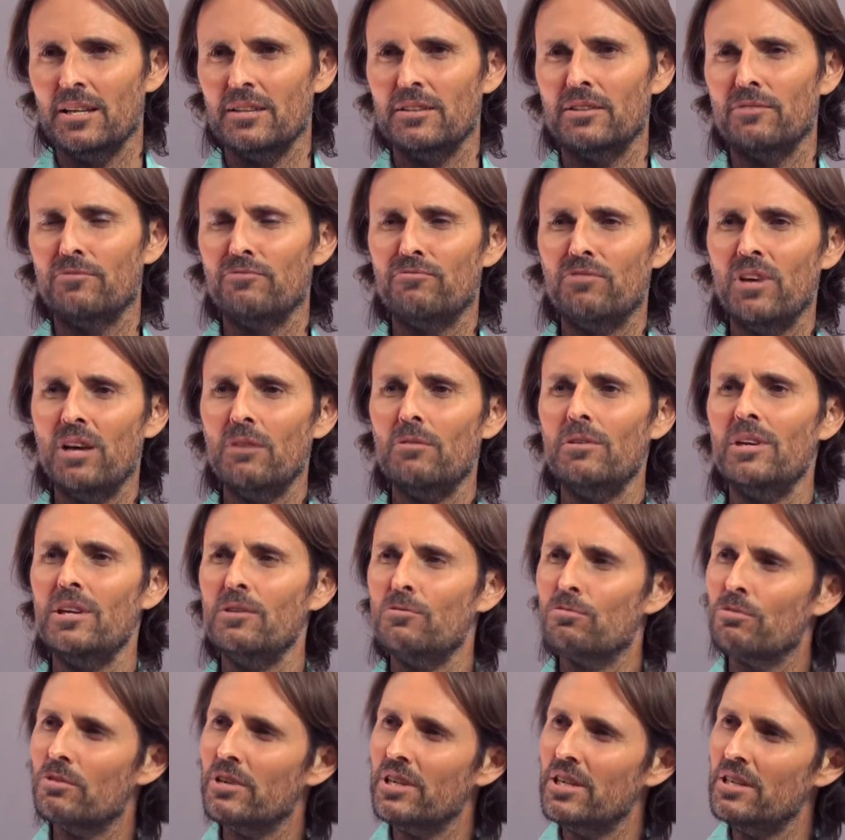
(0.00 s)
The very
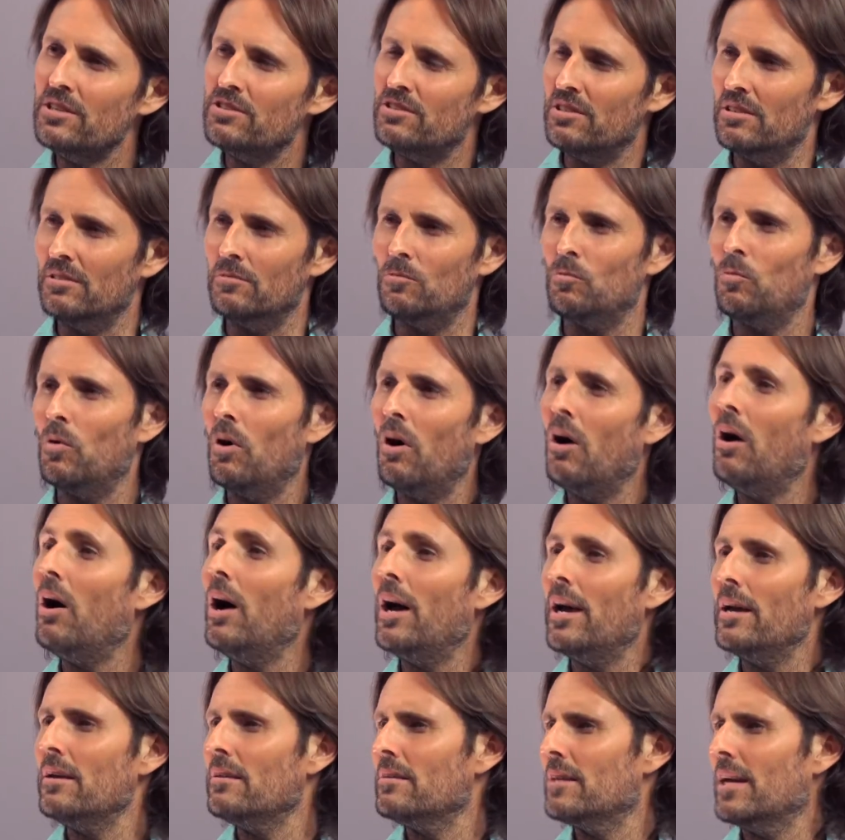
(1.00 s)
reason
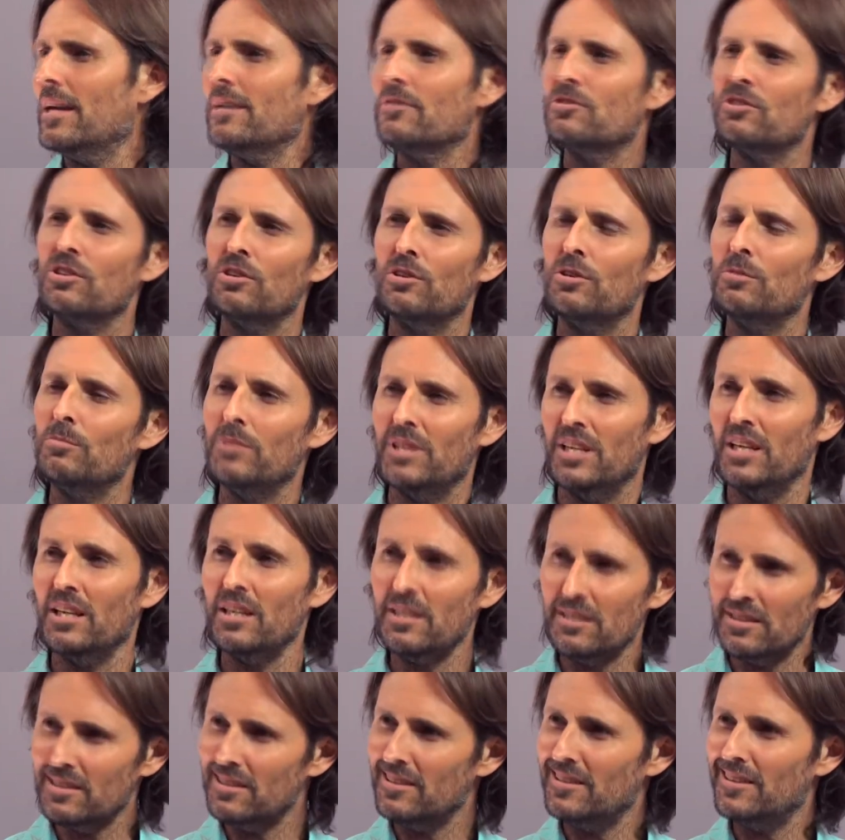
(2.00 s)
why they
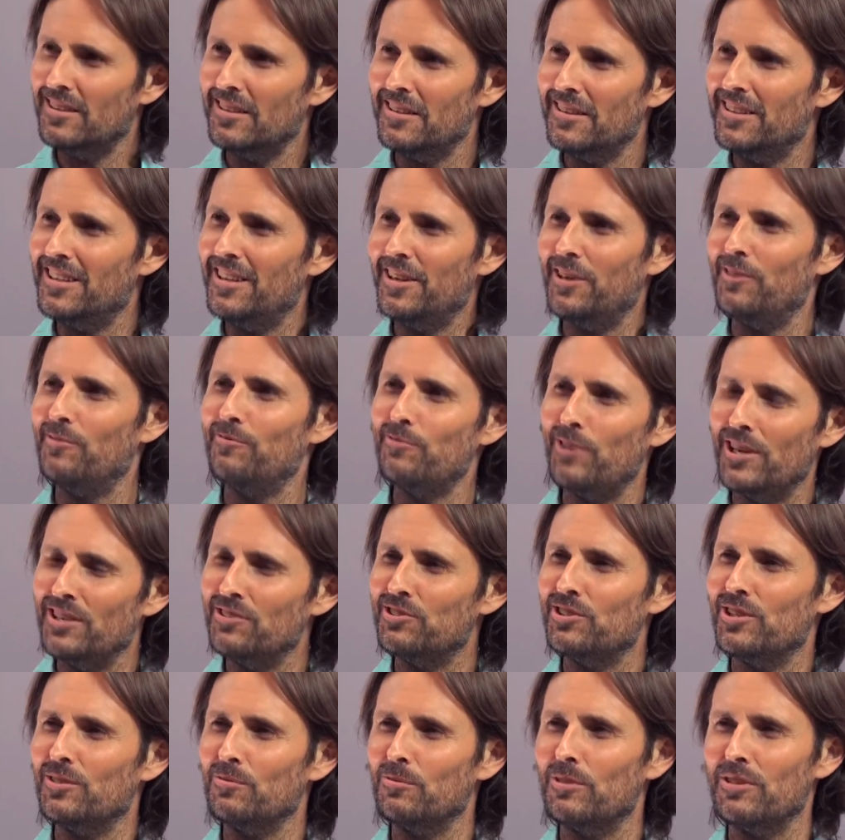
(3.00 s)
terminate their
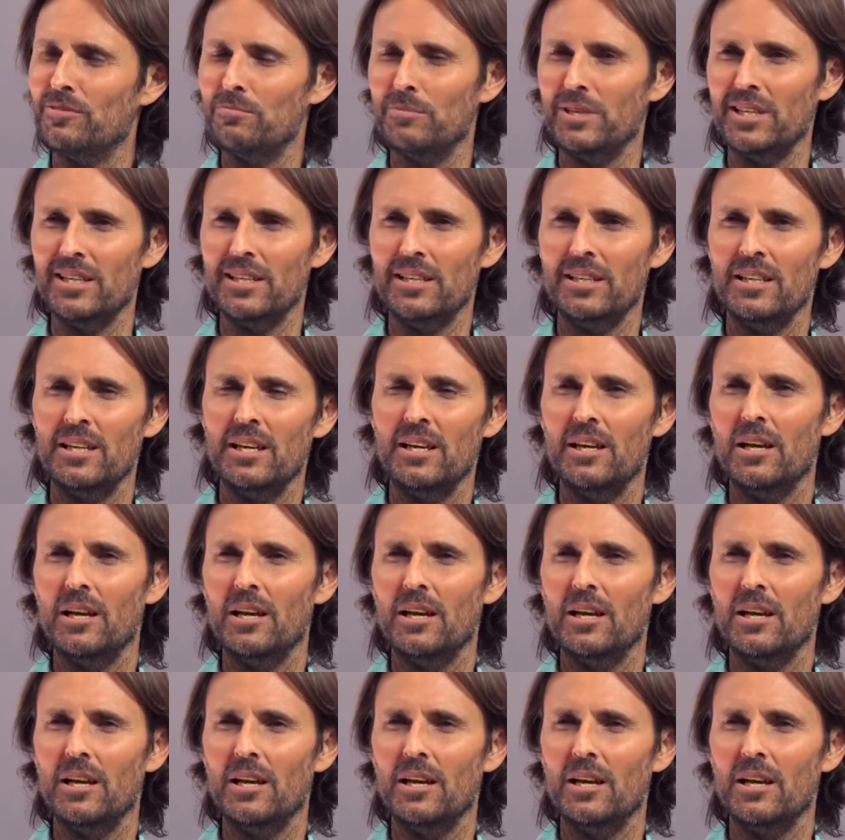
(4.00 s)
friendship with me,